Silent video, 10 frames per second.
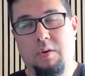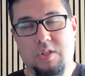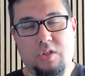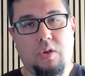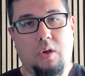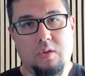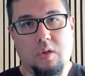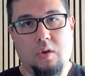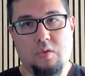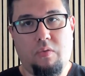I was
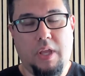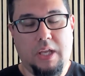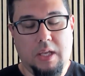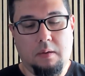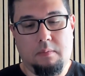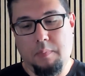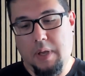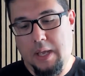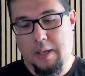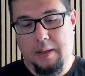also thinking.
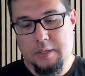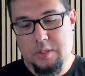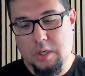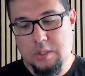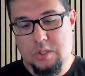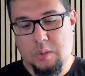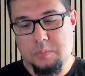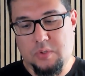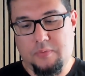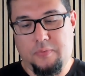in
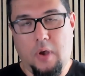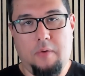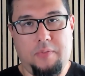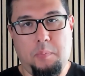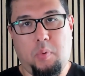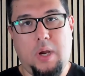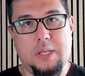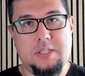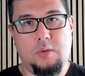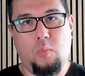terms of the
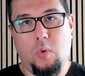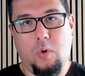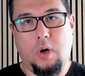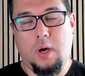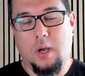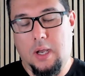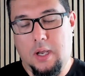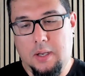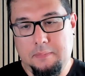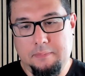pricing war.
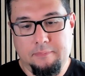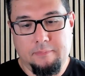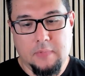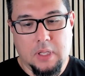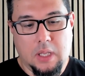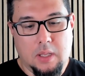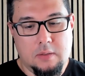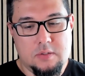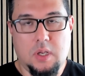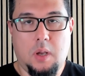
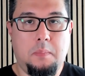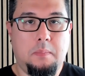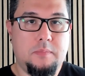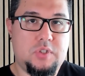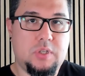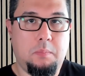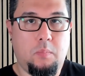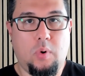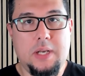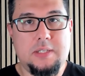
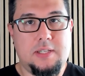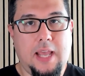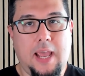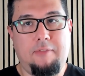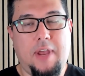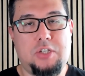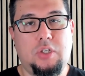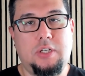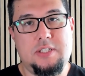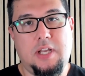Some brands have
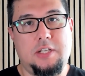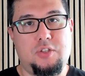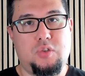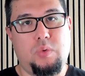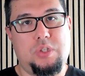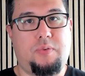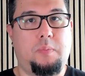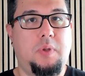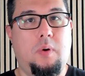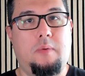actually decided to switch
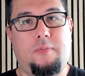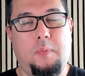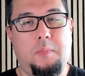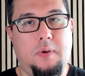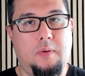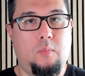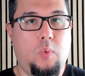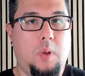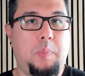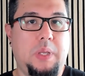from the
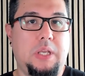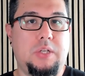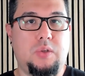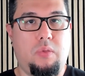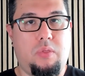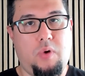1P to